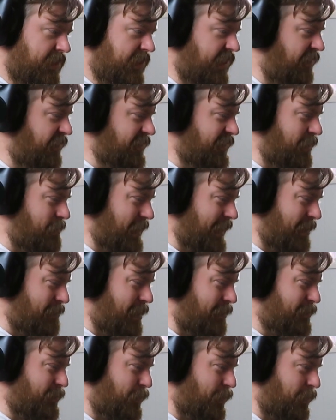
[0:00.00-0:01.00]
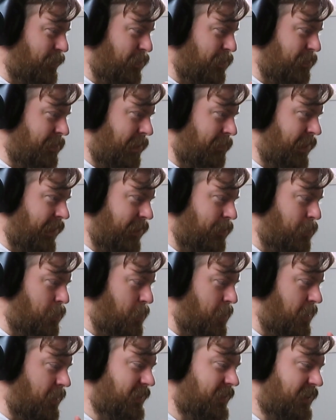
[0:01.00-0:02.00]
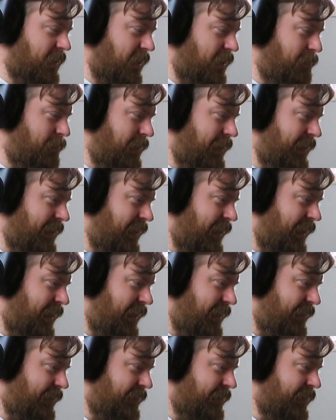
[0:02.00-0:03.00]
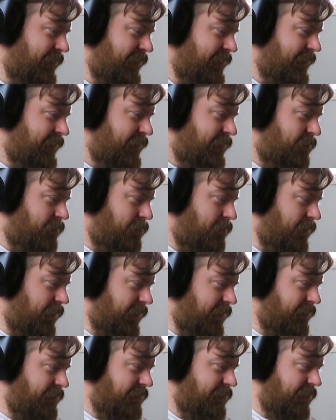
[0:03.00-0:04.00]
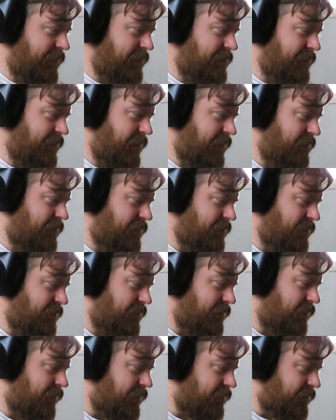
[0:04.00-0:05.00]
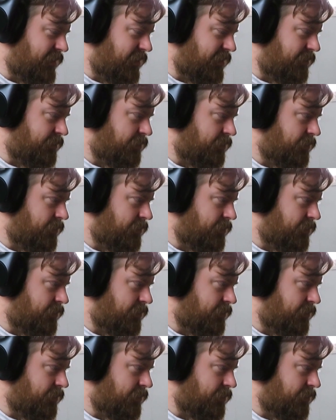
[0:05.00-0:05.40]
every time we come up to a room, I'm like, what's gonna be in here? All I can see is exit signs.